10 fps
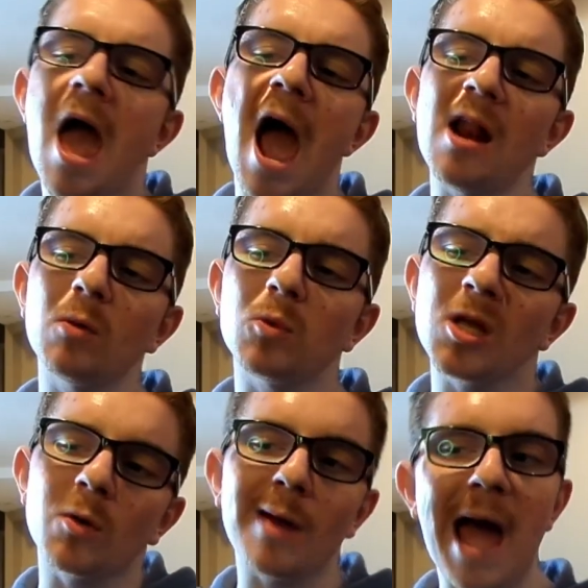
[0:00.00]
And I really
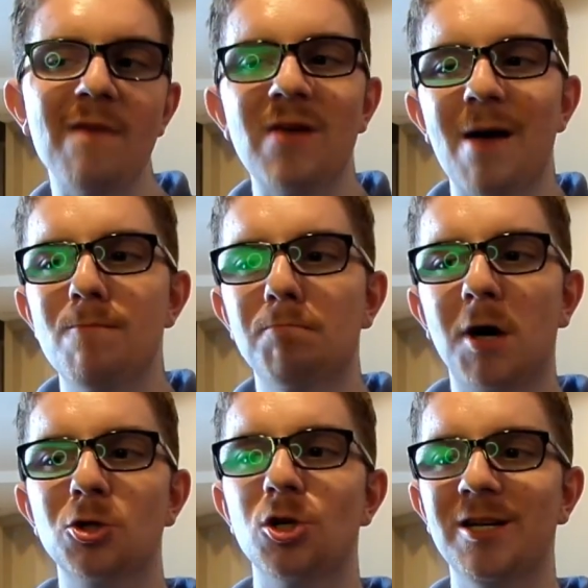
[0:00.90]
don't have
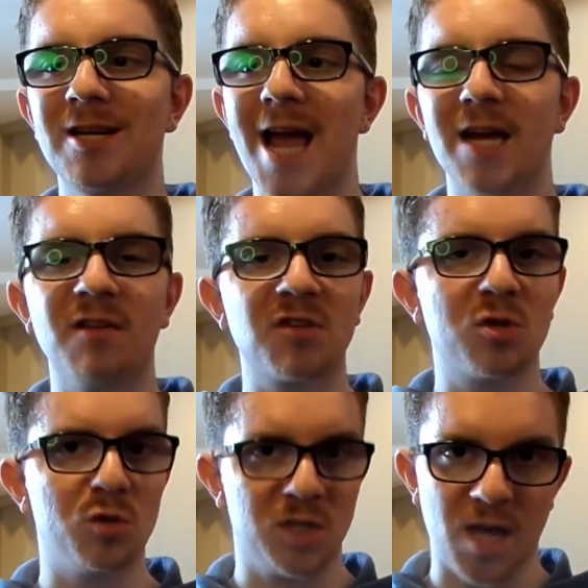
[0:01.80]
much negatives
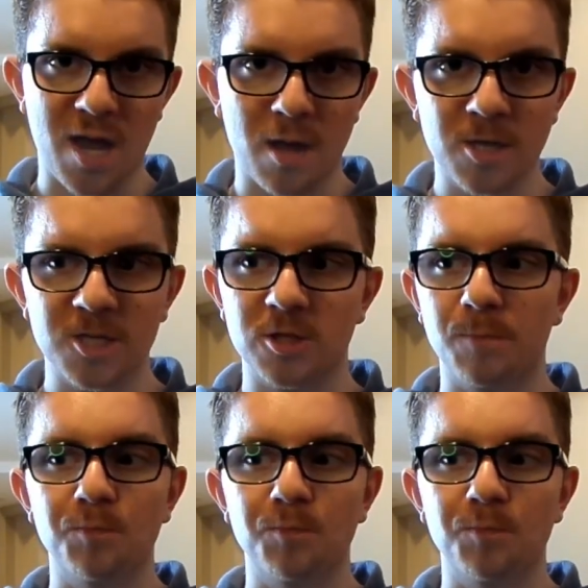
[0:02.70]
to say on this.